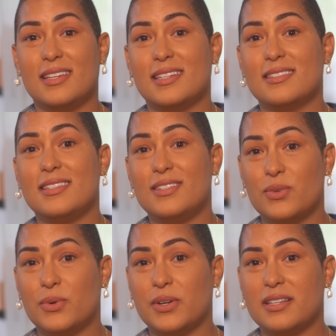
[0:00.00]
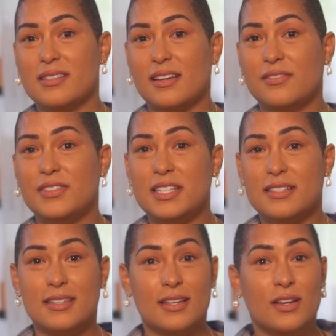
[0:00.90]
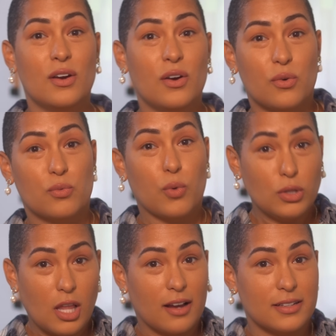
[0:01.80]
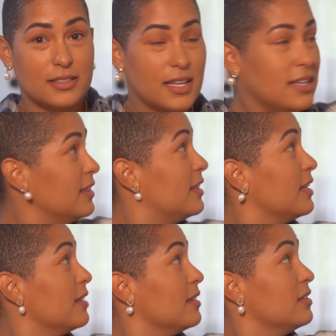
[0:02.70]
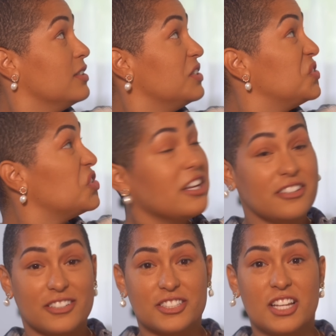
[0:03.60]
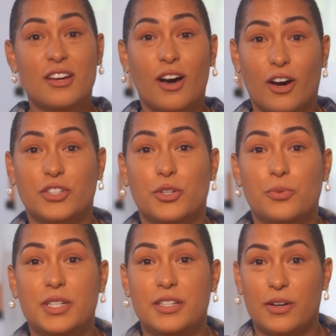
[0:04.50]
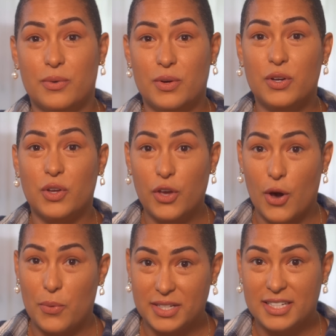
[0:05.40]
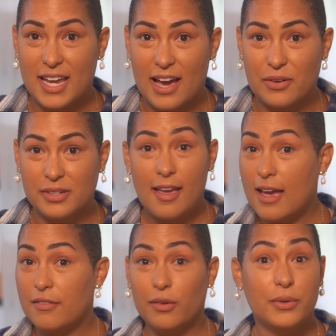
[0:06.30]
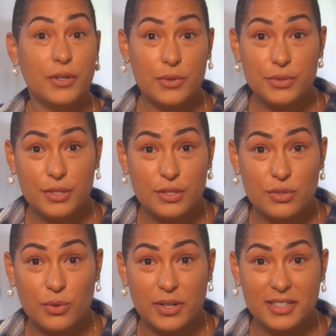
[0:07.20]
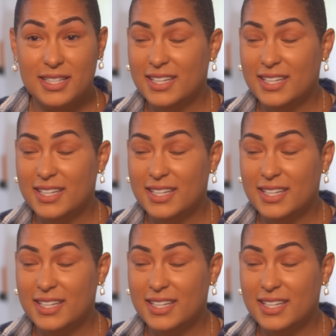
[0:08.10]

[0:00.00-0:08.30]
It is the noise of these rollas, the shutters on your window going down. Everyone knows this noise.